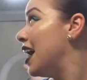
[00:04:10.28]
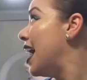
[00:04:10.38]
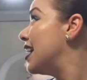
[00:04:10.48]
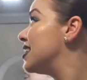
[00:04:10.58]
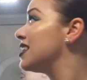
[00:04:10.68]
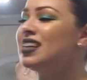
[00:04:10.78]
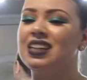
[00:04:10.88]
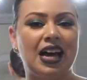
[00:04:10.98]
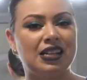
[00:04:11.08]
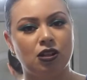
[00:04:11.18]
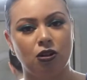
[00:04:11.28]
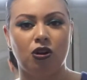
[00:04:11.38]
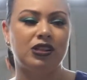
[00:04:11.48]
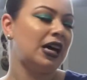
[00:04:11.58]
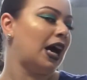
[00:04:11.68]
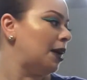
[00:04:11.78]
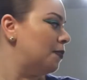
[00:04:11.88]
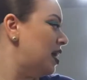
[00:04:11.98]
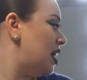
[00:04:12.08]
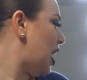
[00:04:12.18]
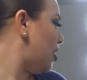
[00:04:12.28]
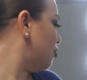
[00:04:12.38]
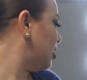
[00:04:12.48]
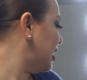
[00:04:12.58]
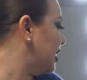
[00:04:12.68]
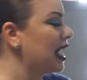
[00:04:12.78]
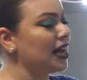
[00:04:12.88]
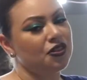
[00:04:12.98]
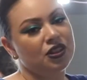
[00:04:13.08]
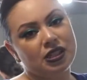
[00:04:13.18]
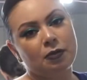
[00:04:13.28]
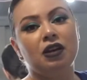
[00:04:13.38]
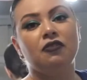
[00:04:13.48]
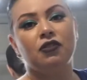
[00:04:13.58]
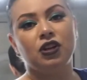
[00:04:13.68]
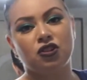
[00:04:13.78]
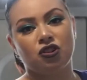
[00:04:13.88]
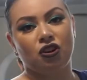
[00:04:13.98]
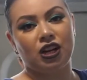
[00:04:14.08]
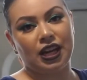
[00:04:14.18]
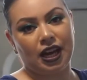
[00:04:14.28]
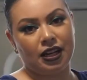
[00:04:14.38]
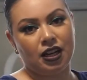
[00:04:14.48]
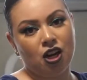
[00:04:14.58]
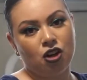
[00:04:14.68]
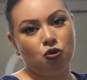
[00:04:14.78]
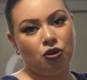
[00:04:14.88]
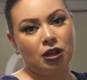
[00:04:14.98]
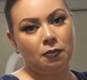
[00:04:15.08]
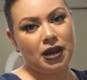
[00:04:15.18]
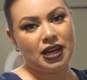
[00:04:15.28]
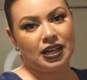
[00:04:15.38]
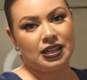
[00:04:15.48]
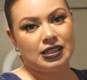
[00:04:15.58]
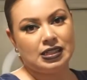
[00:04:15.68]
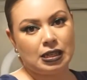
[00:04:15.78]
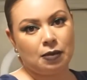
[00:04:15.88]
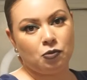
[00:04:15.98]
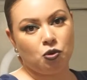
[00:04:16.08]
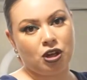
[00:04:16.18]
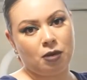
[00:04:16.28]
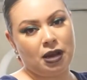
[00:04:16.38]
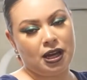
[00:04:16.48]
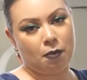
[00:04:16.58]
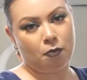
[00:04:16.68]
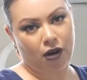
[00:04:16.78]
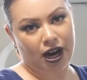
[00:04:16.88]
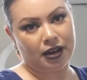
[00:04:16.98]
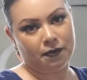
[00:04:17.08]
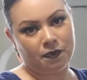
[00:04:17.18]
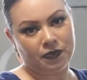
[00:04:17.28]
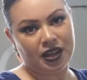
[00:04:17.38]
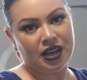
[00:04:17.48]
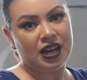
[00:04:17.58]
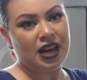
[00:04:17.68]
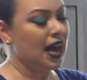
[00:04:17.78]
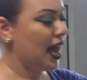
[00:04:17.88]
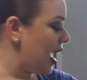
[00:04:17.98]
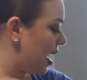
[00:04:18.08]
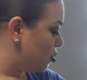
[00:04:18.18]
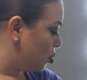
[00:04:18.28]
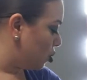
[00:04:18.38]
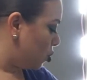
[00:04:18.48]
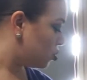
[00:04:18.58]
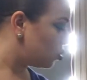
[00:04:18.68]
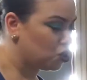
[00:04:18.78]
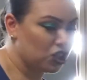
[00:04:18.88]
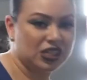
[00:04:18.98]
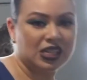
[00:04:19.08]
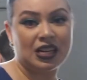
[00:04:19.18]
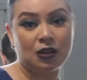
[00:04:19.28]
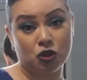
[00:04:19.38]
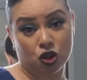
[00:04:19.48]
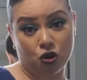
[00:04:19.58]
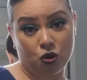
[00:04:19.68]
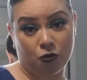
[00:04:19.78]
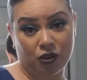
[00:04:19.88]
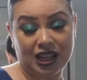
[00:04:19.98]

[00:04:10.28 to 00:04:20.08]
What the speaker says: and it's gonna last a long time. I really like the dimming feature. Again, you can make it dim, you can make it bright, and you can also just turn it off with a